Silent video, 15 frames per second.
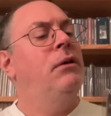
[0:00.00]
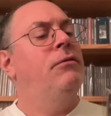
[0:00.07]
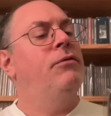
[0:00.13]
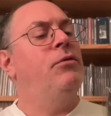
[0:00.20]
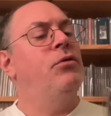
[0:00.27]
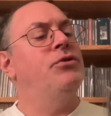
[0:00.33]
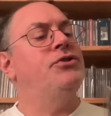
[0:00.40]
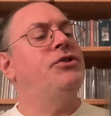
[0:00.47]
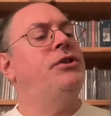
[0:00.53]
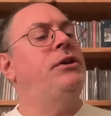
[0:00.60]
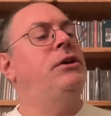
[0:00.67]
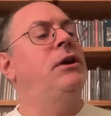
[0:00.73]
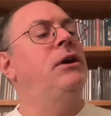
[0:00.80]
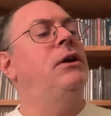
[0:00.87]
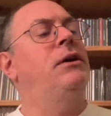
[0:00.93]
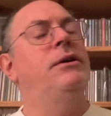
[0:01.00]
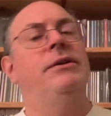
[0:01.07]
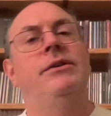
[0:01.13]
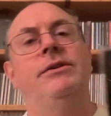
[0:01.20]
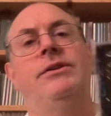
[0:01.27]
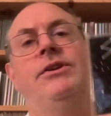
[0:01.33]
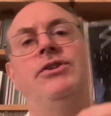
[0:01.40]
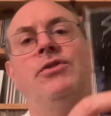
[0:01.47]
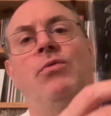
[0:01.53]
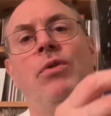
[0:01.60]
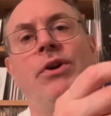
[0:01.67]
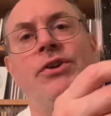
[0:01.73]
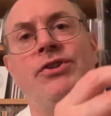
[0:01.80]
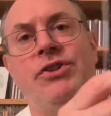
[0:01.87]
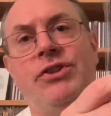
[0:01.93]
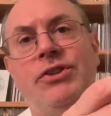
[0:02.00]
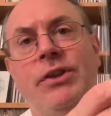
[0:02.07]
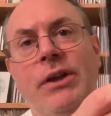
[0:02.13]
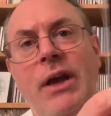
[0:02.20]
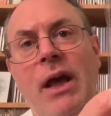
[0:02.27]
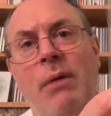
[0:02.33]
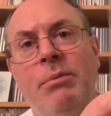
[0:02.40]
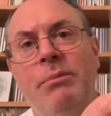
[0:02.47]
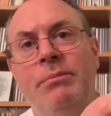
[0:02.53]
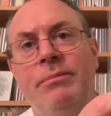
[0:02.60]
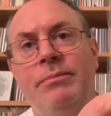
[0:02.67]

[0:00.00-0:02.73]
Of course, the disc one is just the album